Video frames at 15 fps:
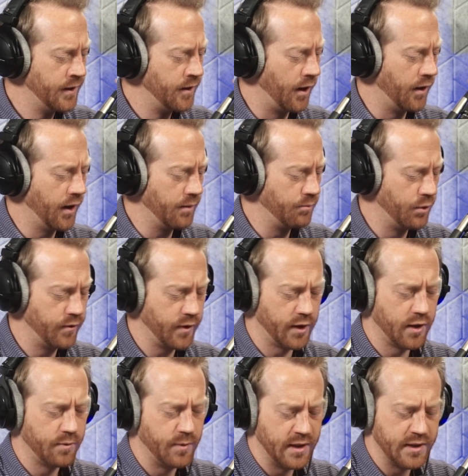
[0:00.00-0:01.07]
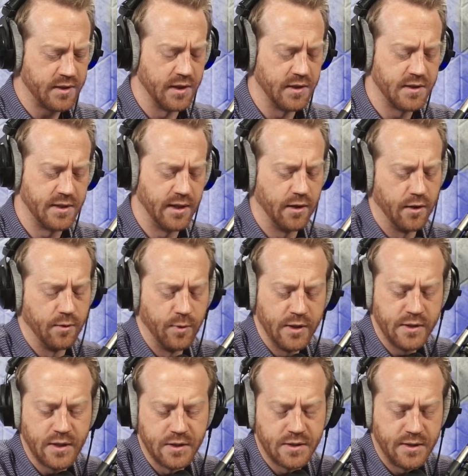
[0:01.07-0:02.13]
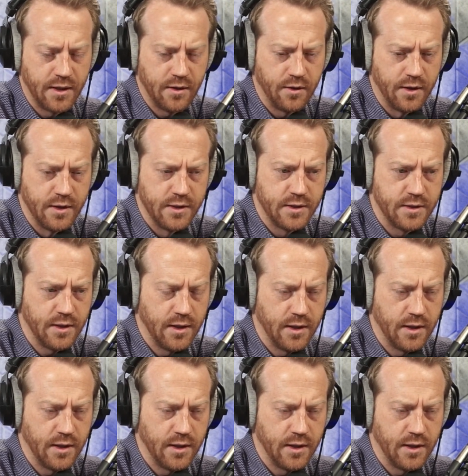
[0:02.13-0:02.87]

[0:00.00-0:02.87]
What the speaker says: All right, moving on to the meniscus tear. The meniscus tear is